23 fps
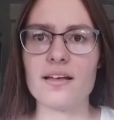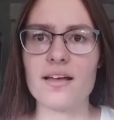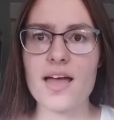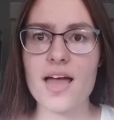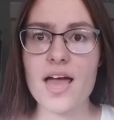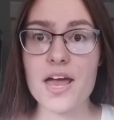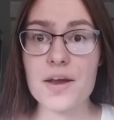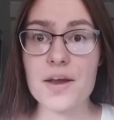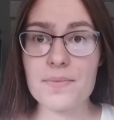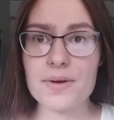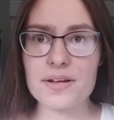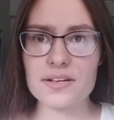
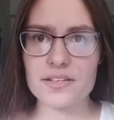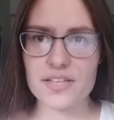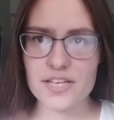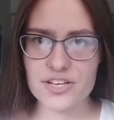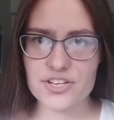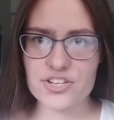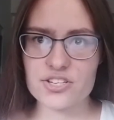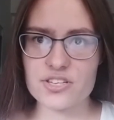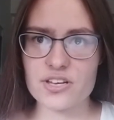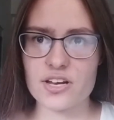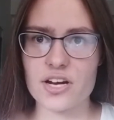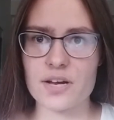Urban
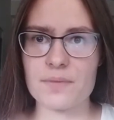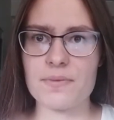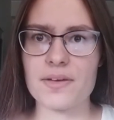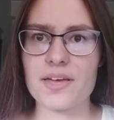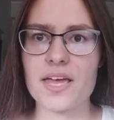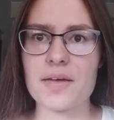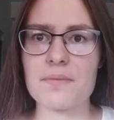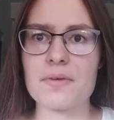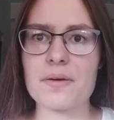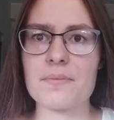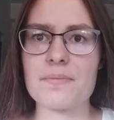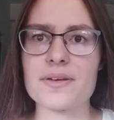Dictionary became
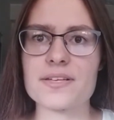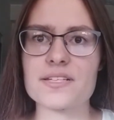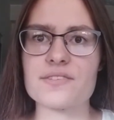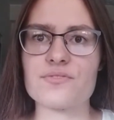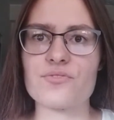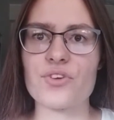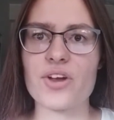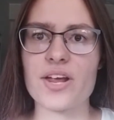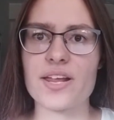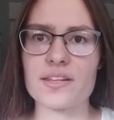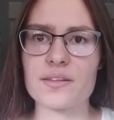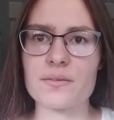my best
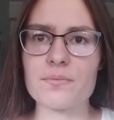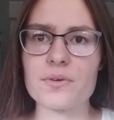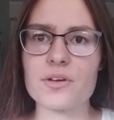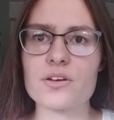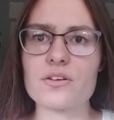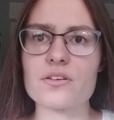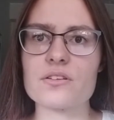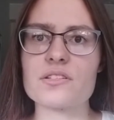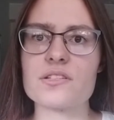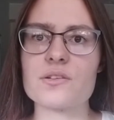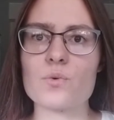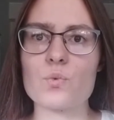friend
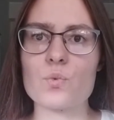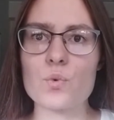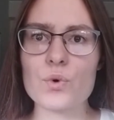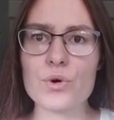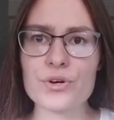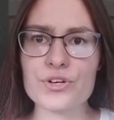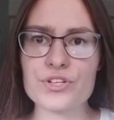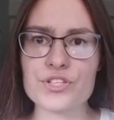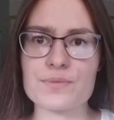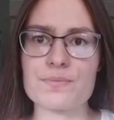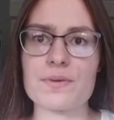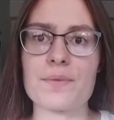because the
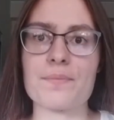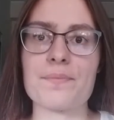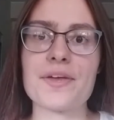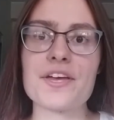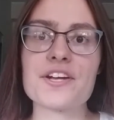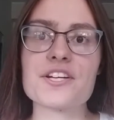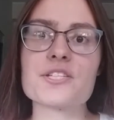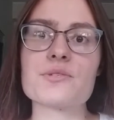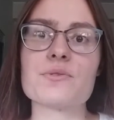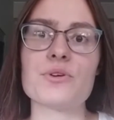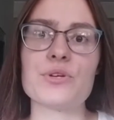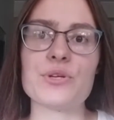words my
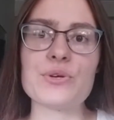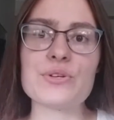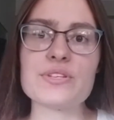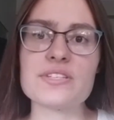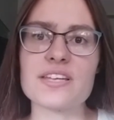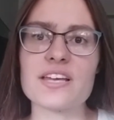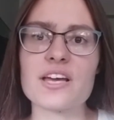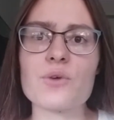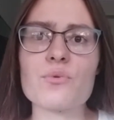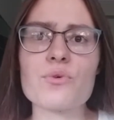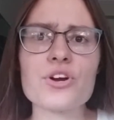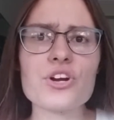peers were using
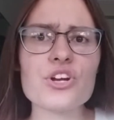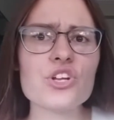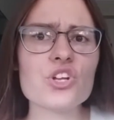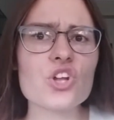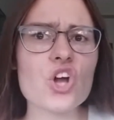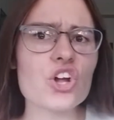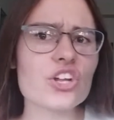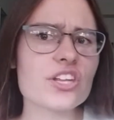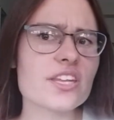were not